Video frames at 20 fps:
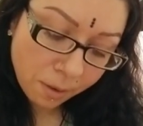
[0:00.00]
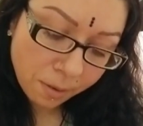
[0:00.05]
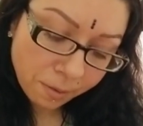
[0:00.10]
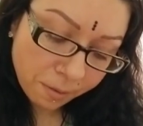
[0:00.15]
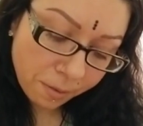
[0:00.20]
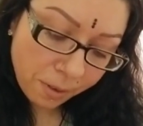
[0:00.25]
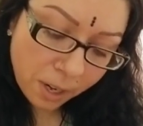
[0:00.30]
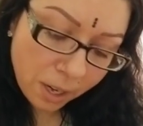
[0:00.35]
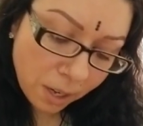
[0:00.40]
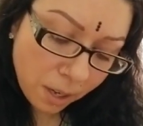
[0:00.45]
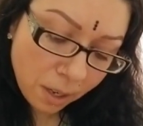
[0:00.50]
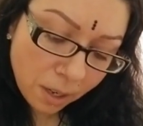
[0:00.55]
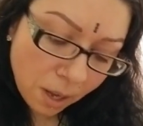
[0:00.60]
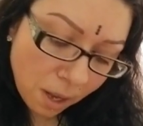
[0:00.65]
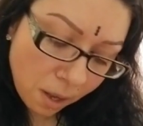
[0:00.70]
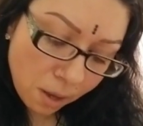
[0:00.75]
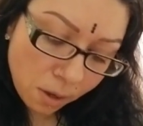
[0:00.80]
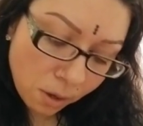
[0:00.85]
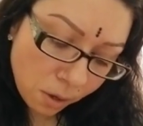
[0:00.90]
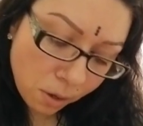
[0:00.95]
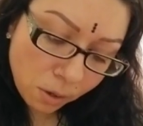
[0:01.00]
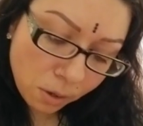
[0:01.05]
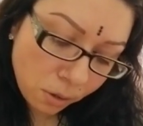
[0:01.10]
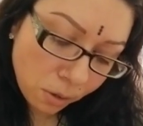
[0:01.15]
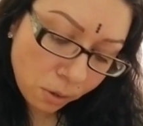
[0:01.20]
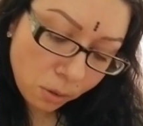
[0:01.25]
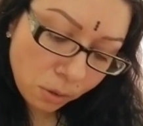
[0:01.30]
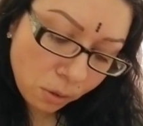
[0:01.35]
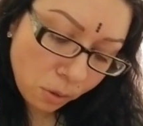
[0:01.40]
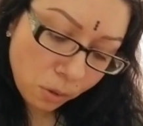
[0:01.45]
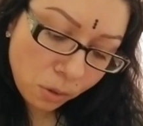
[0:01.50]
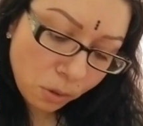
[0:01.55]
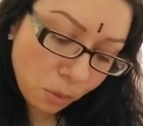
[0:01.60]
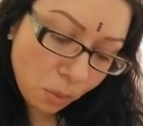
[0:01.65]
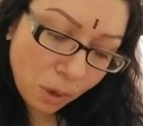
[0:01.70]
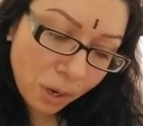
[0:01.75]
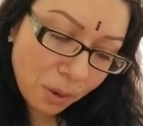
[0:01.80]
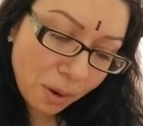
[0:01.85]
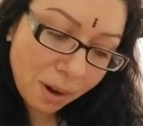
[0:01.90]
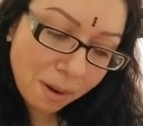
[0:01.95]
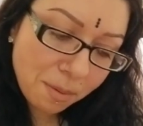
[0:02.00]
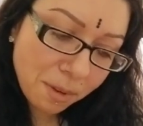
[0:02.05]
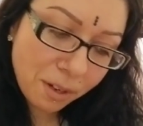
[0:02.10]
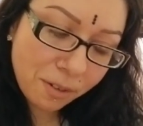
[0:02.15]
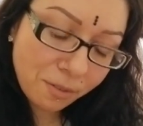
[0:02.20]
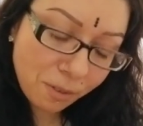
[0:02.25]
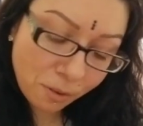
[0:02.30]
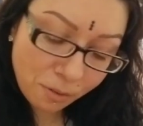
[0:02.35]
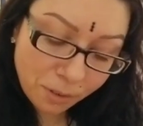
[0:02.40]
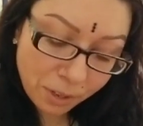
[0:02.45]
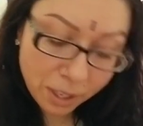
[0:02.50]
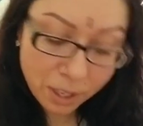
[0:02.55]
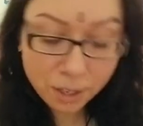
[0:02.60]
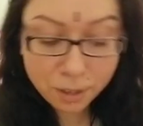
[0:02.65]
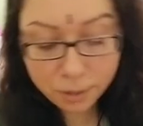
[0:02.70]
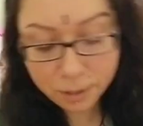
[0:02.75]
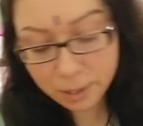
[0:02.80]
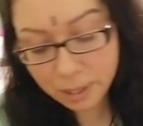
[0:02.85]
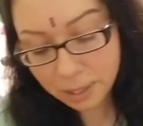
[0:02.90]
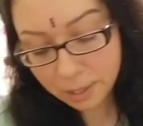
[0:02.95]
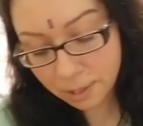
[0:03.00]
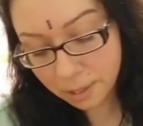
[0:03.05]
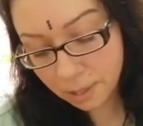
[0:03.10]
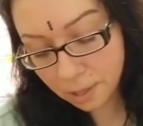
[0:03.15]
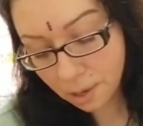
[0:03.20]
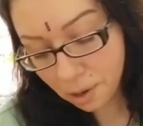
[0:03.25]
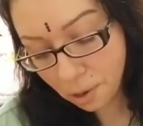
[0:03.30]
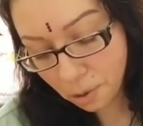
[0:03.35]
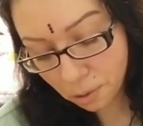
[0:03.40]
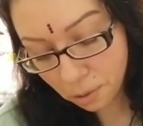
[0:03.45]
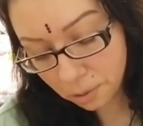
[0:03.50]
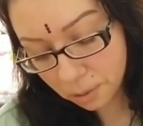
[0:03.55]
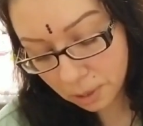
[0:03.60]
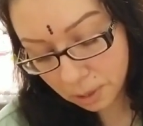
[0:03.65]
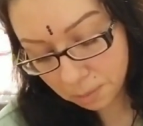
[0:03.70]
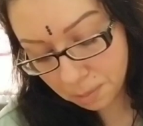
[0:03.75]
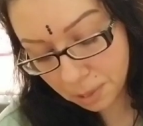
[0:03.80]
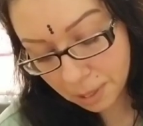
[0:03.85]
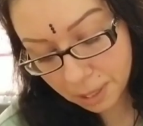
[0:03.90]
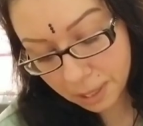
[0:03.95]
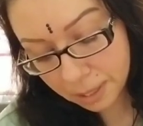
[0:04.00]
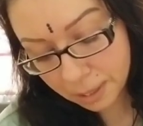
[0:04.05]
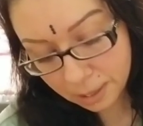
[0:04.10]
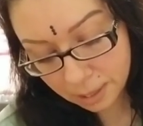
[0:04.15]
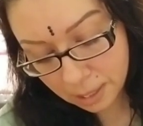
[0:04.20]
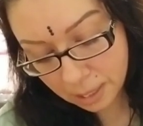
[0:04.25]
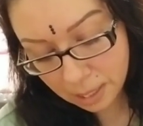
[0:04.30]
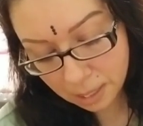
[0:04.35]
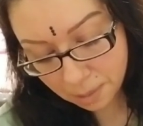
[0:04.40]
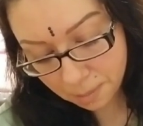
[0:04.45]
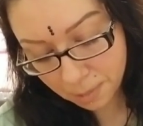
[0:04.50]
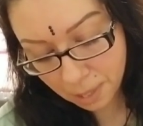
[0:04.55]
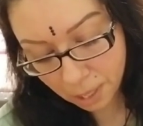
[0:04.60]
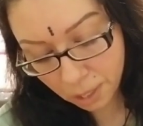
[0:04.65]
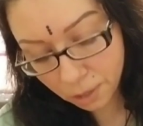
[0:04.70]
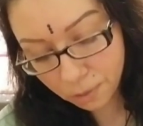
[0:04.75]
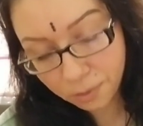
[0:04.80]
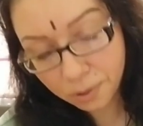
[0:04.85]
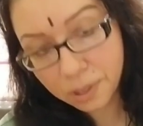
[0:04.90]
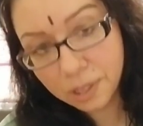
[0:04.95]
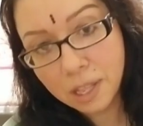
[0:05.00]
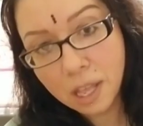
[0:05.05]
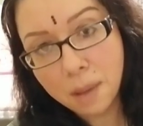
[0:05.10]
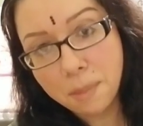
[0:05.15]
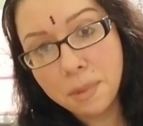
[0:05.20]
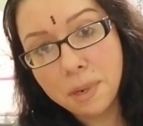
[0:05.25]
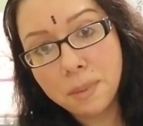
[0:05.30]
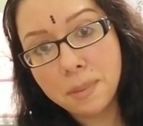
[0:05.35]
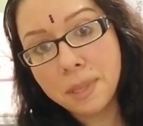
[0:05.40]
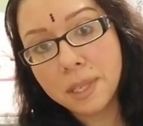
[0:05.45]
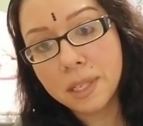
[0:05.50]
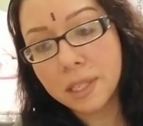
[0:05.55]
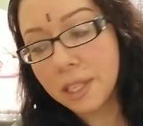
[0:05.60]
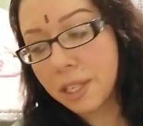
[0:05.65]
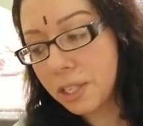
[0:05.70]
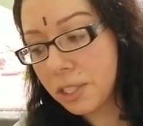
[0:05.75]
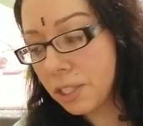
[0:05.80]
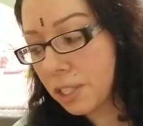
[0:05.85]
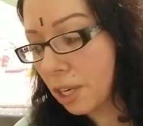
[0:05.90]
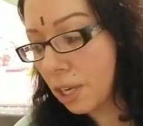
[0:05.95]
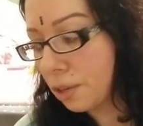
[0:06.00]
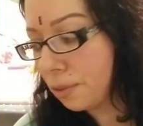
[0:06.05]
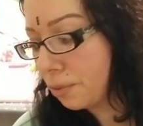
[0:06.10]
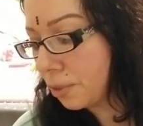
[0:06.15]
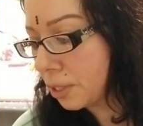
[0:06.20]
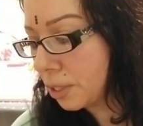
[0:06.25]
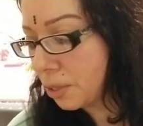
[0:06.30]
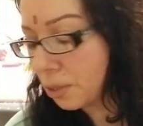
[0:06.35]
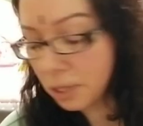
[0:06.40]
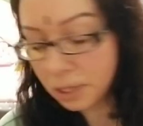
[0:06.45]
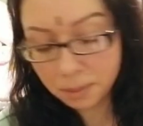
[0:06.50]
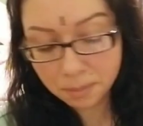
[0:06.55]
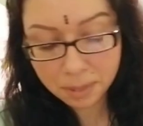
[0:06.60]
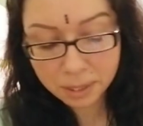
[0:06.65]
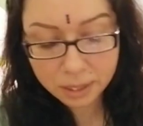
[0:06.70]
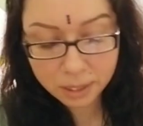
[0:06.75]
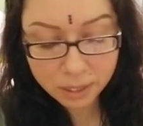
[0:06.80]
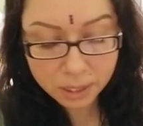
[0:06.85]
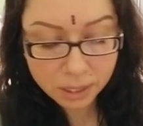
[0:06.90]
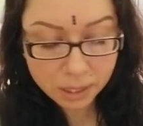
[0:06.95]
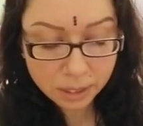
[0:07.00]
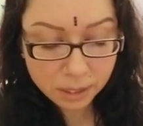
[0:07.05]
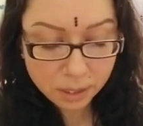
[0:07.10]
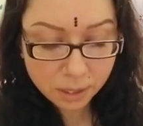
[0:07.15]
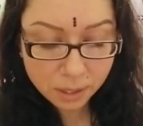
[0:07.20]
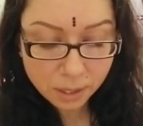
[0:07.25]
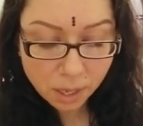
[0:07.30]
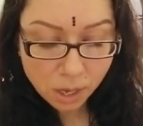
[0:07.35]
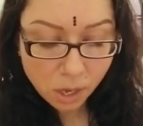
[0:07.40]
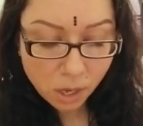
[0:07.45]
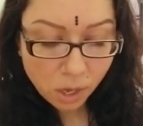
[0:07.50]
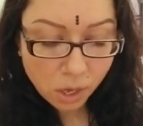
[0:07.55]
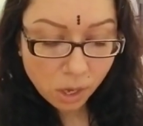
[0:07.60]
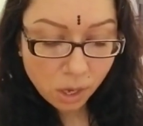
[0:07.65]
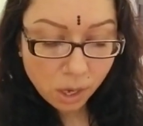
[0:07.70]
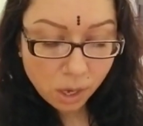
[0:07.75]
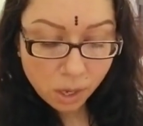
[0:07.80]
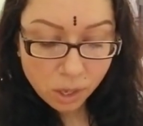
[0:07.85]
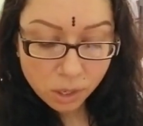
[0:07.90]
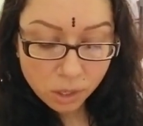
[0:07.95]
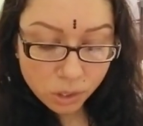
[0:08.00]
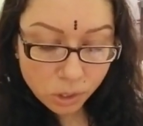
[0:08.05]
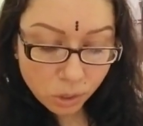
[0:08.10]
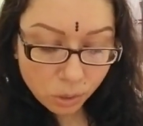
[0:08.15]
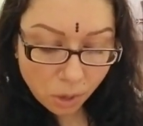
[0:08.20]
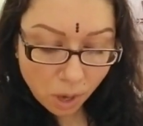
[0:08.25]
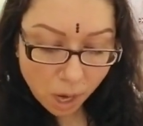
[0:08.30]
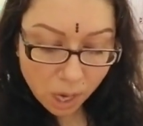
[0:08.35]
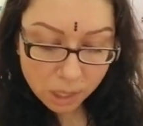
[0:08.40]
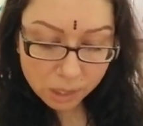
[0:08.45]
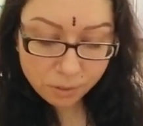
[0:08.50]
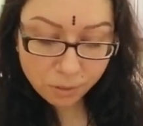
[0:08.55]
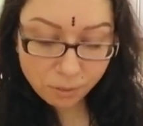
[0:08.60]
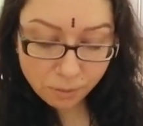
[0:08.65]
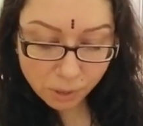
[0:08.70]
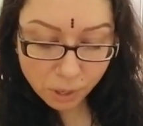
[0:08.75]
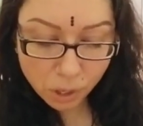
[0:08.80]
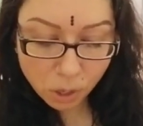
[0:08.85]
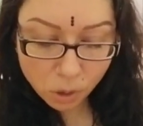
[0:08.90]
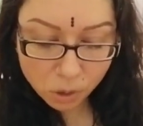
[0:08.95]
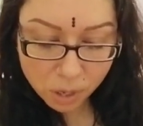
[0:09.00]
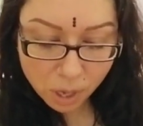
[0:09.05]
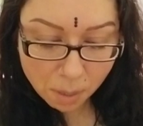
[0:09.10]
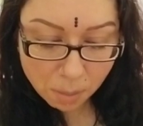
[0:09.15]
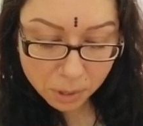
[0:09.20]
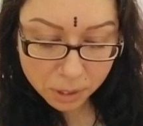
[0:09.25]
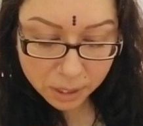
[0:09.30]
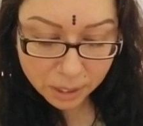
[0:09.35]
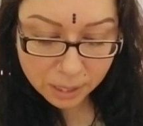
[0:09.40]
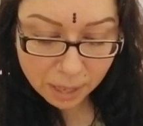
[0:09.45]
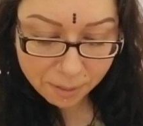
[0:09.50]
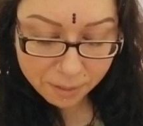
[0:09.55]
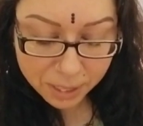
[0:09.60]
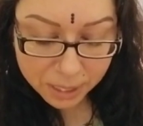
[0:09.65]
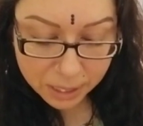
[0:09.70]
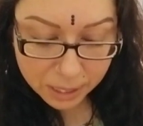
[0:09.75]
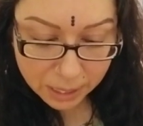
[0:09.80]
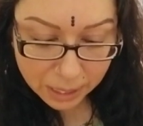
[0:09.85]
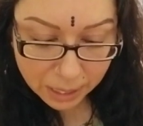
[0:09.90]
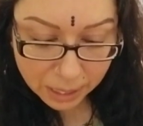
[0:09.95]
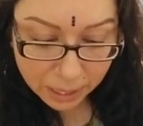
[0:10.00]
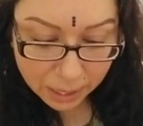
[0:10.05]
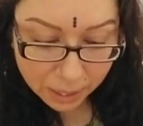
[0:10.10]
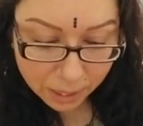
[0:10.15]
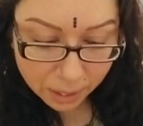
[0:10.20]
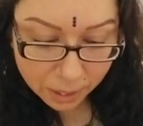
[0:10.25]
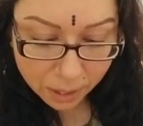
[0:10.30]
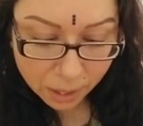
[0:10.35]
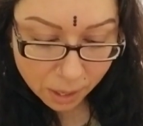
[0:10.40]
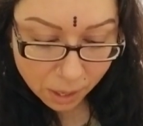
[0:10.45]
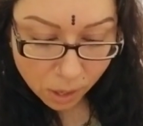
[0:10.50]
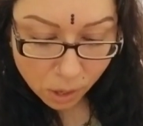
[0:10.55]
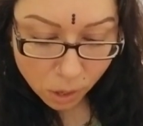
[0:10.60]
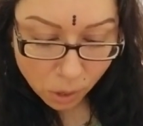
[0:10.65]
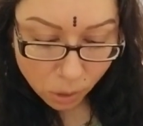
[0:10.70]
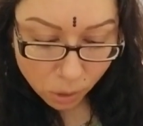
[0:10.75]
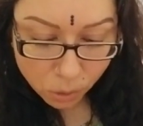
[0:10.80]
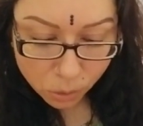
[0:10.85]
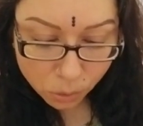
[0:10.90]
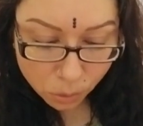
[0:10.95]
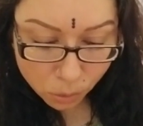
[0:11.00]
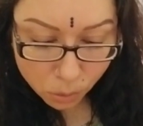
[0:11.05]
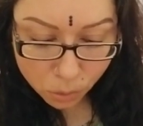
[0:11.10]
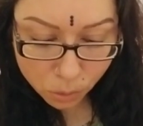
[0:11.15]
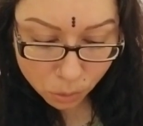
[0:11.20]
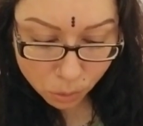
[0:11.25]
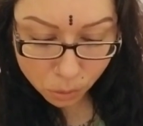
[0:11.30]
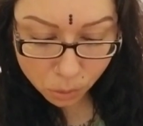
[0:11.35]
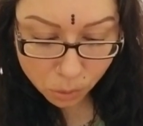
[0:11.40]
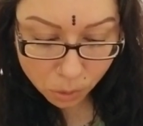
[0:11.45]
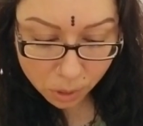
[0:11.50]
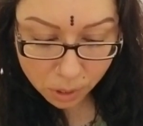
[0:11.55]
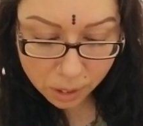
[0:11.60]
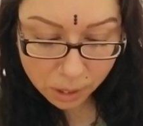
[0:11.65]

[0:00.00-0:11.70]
Virgo. What do our beautiful Virgos need to know? Spirit team, thank you for allowing me to be a clear channel for source messages. Two cards for Virgo. Number 17. Ooh.